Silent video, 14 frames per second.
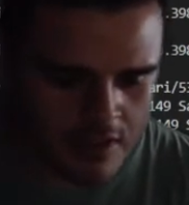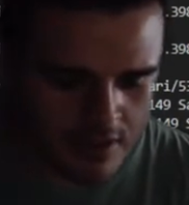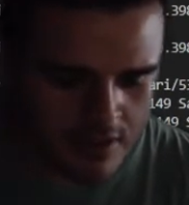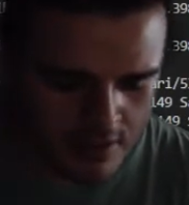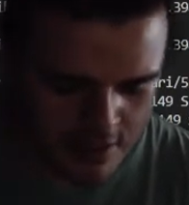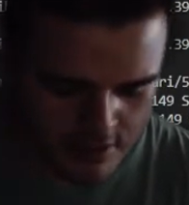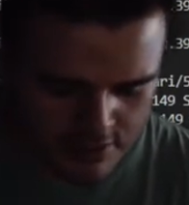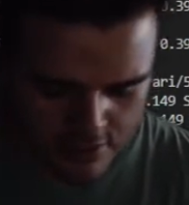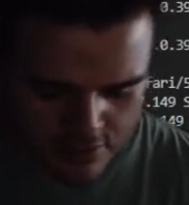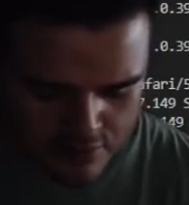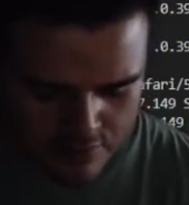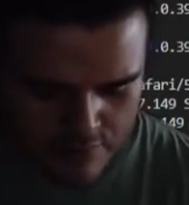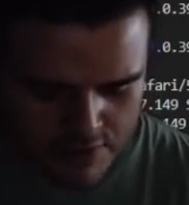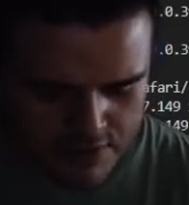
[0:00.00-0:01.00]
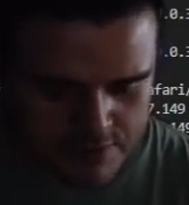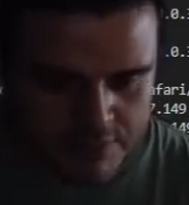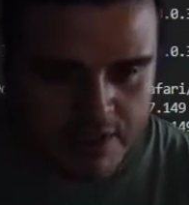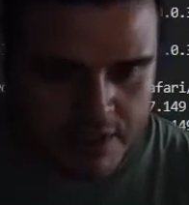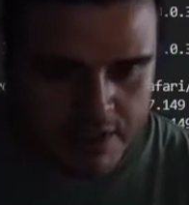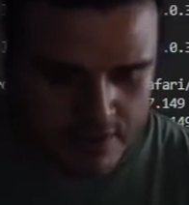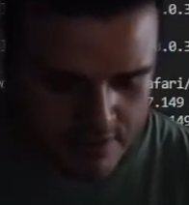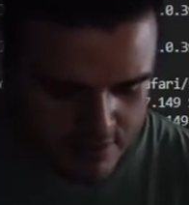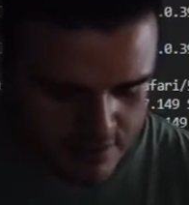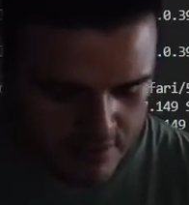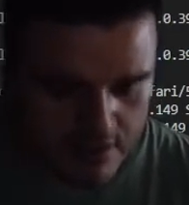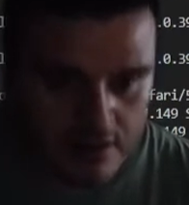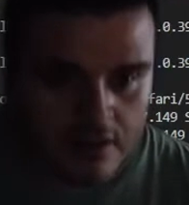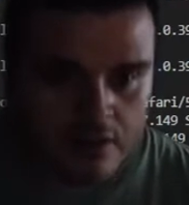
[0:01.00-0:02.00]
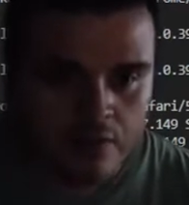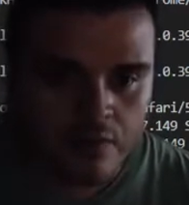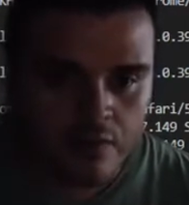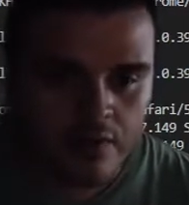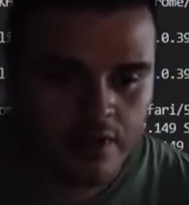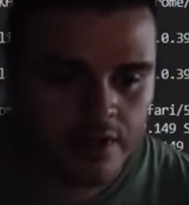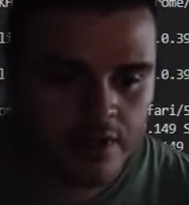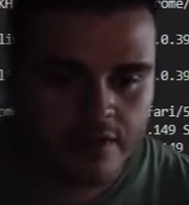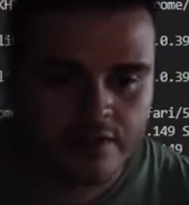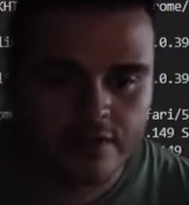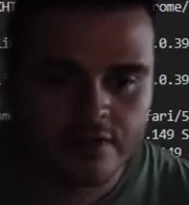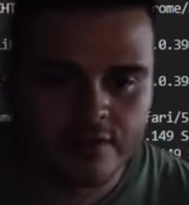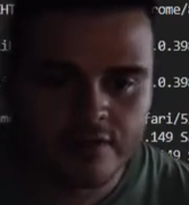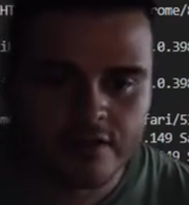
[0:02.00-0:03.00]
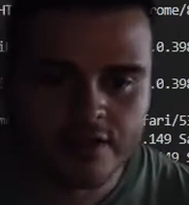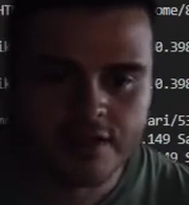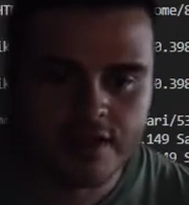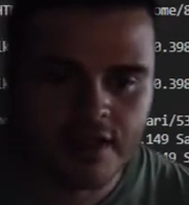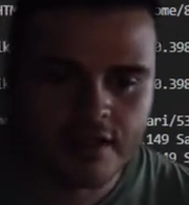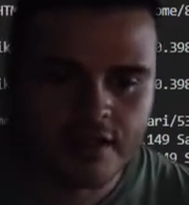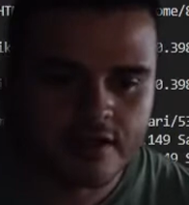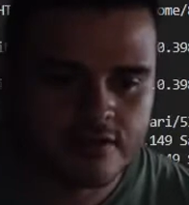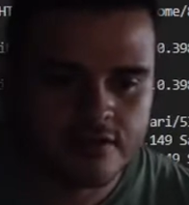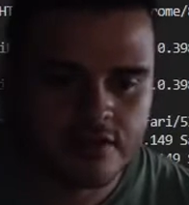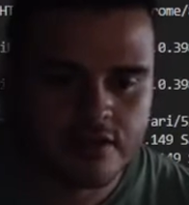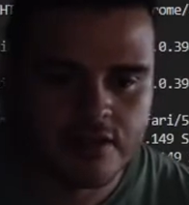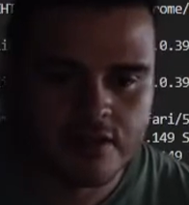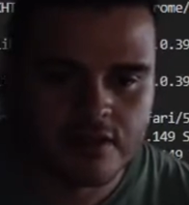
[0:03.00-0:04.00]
it's going to be spent when I attack using